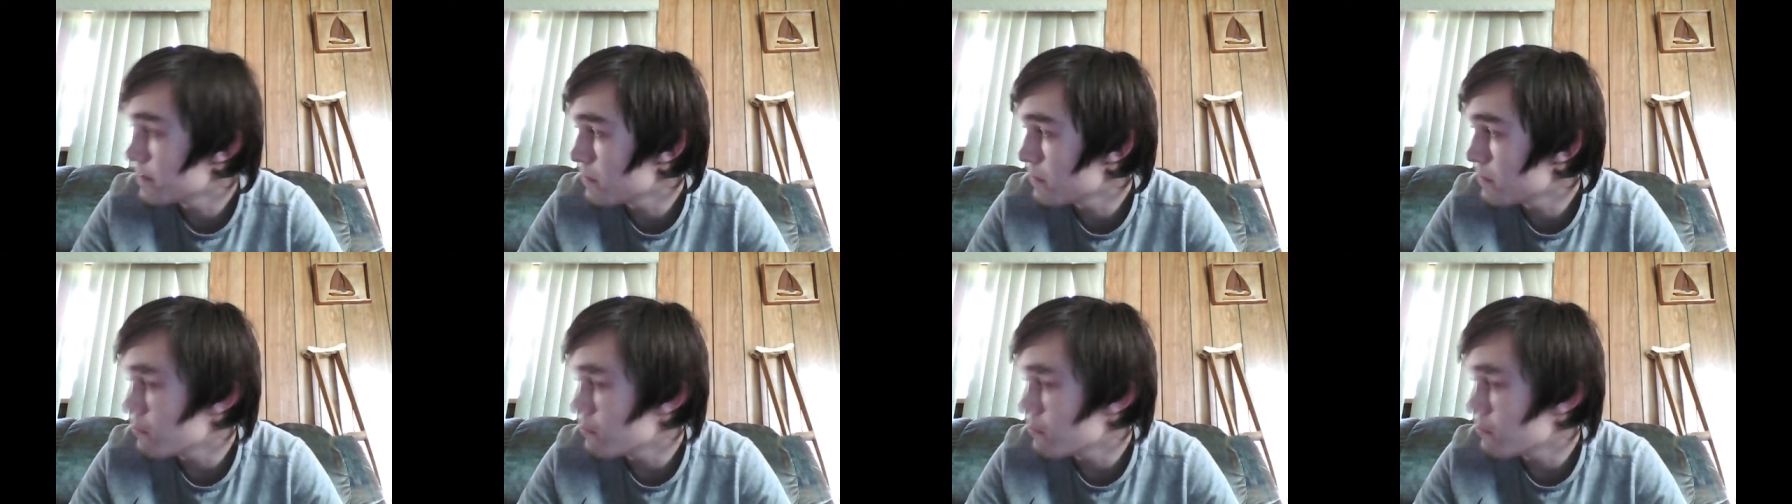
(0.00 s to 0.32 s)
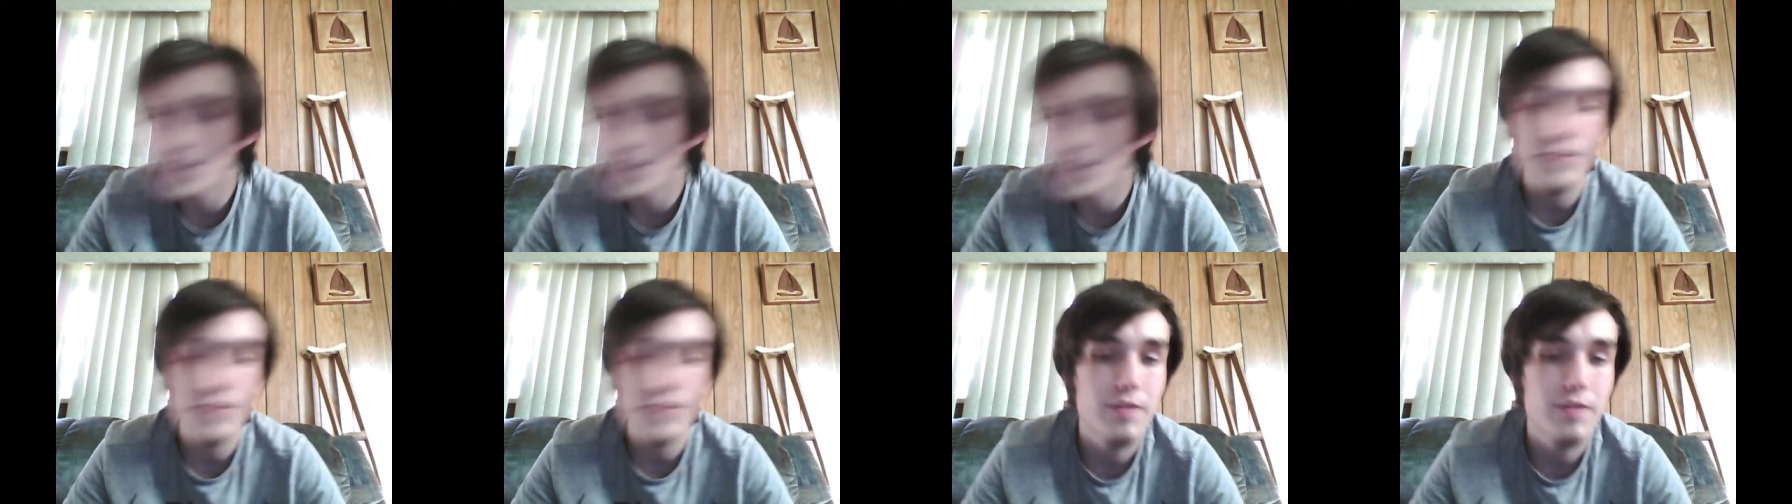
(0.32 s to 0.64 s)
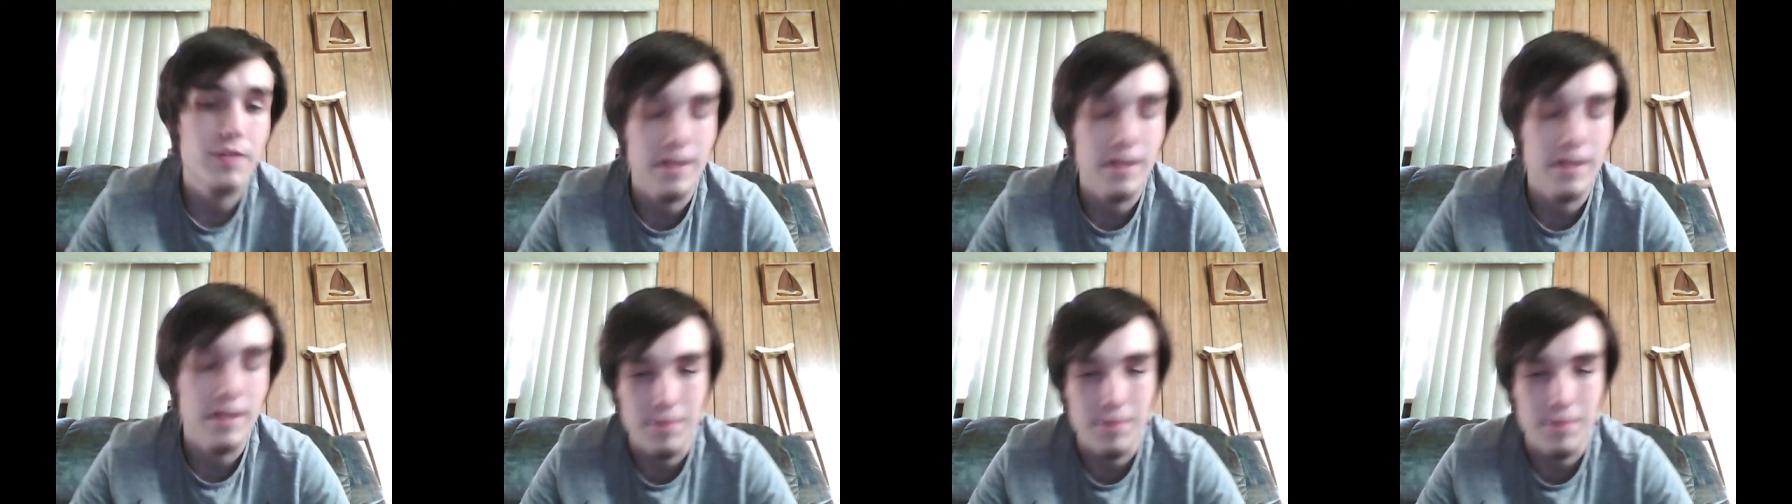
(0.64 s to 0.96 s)
whatever you
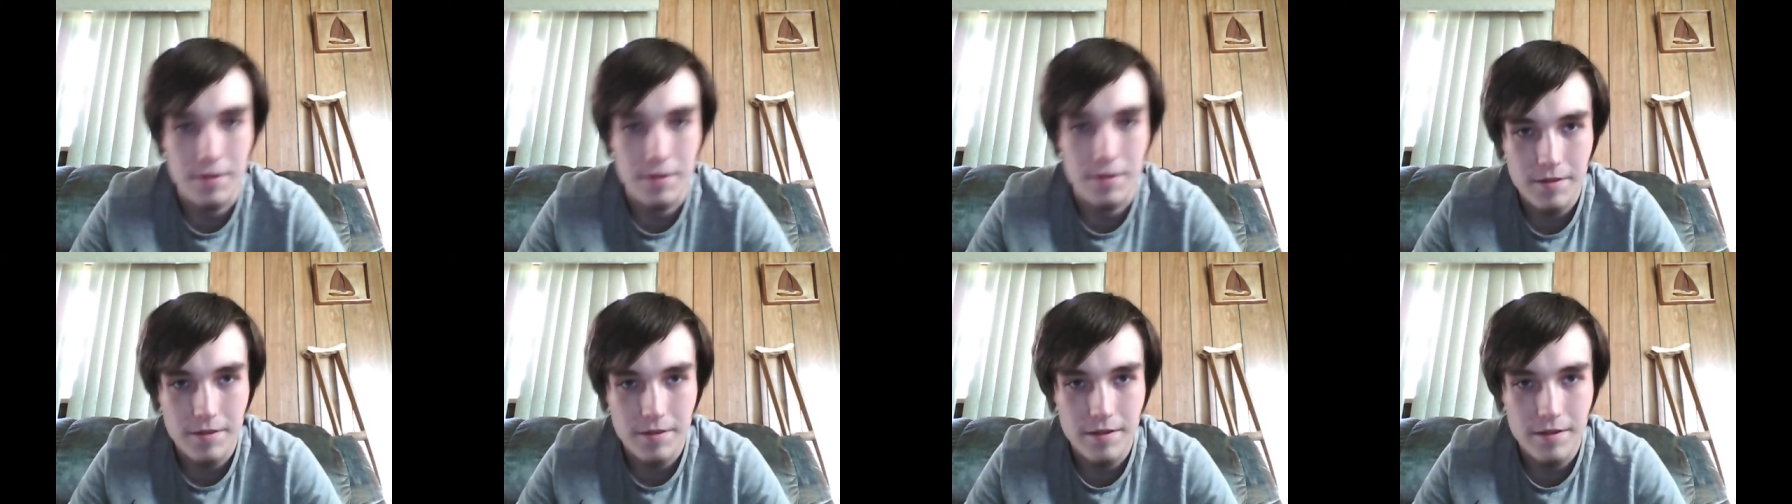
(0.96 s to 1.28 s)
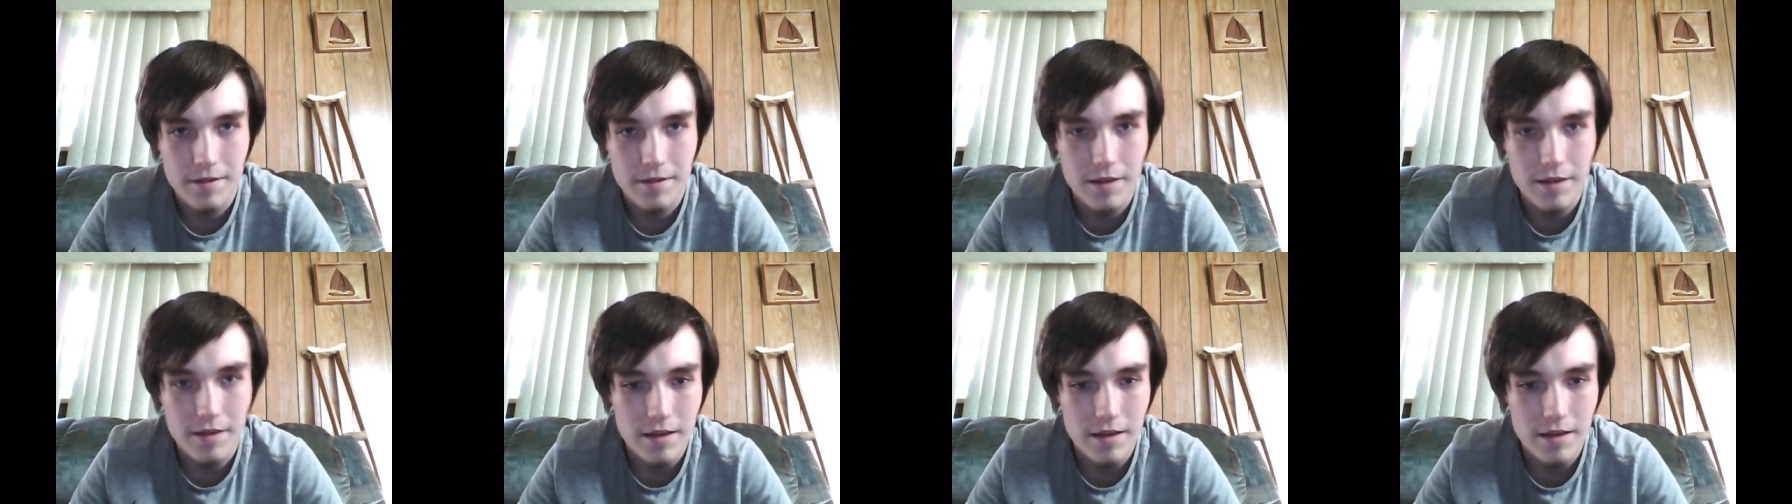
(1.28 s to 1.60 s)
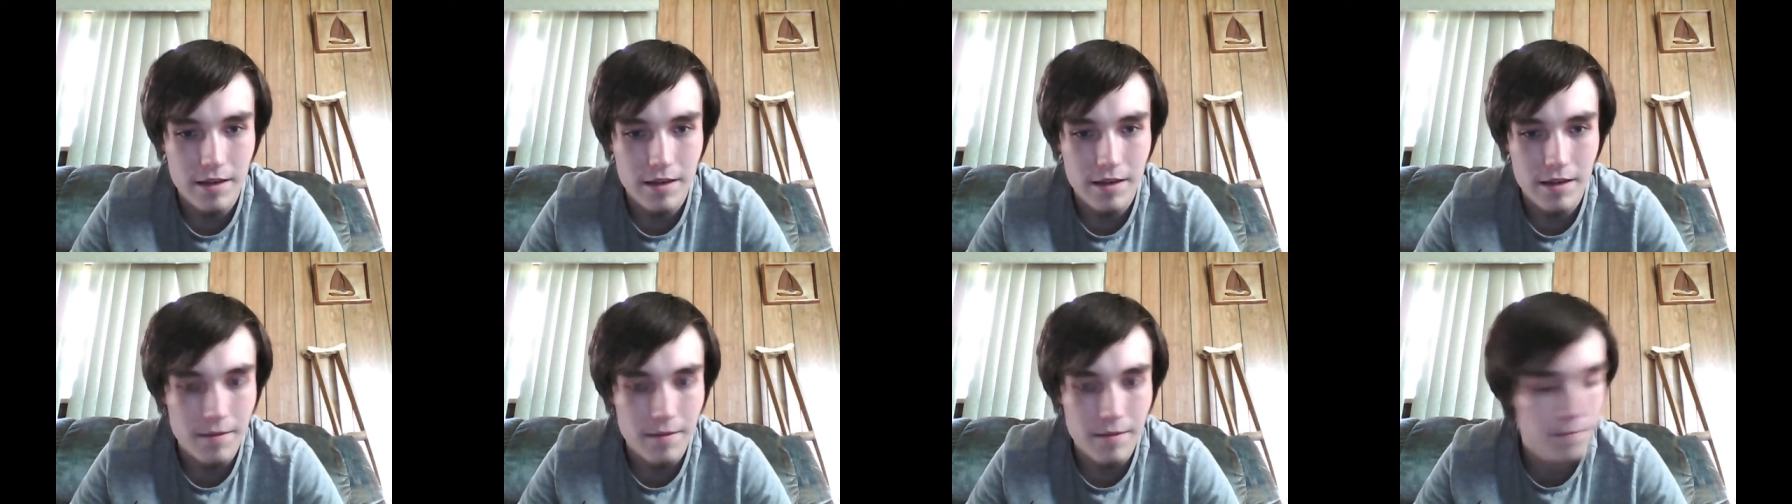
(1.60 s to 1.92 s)
guys want.
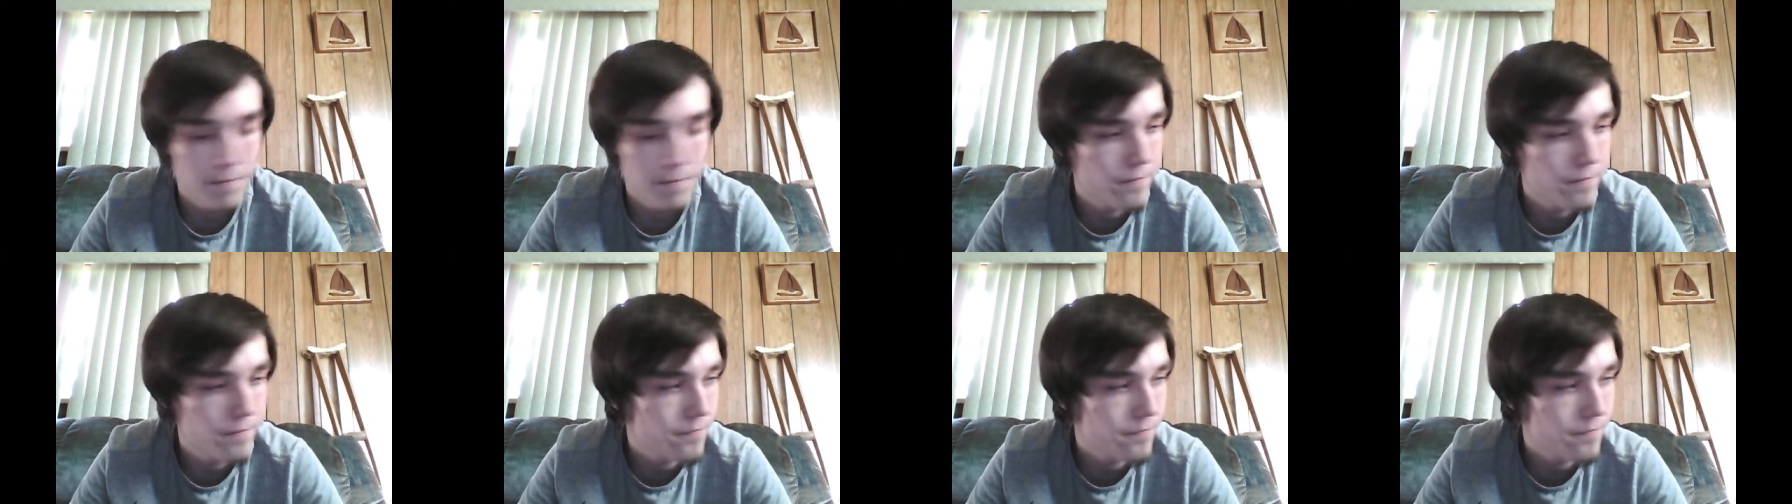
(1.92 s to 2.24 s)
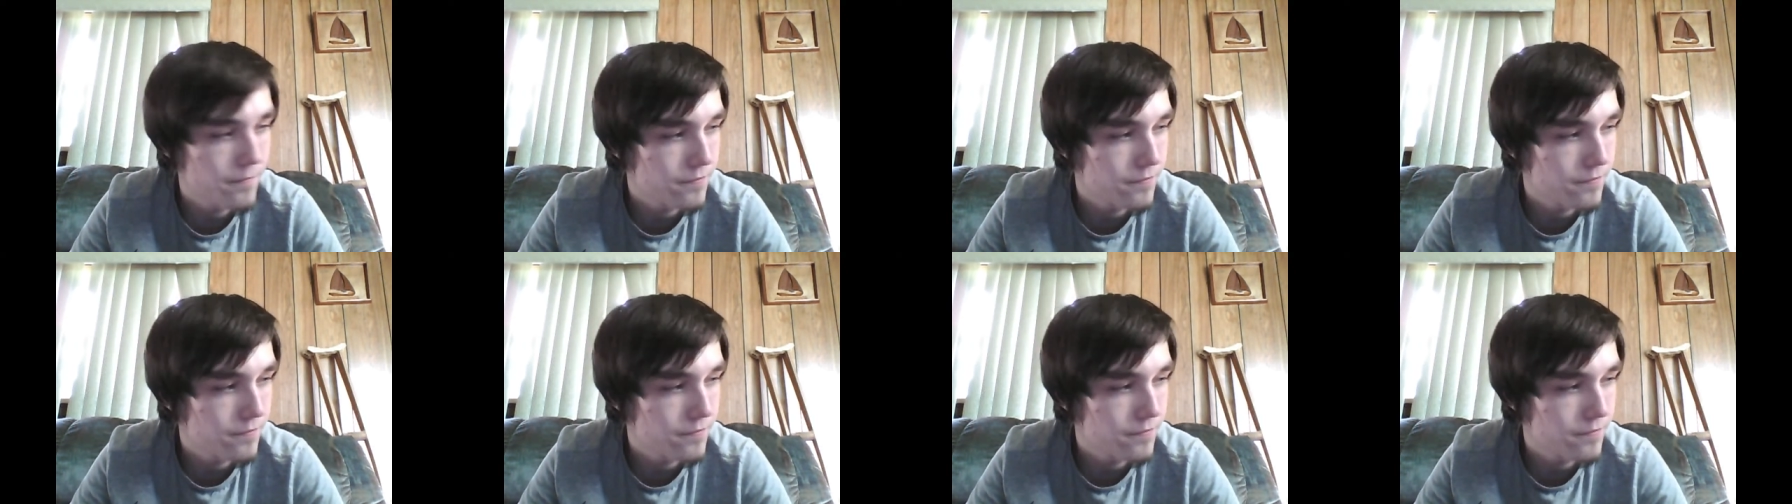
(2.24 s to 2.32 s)
Um,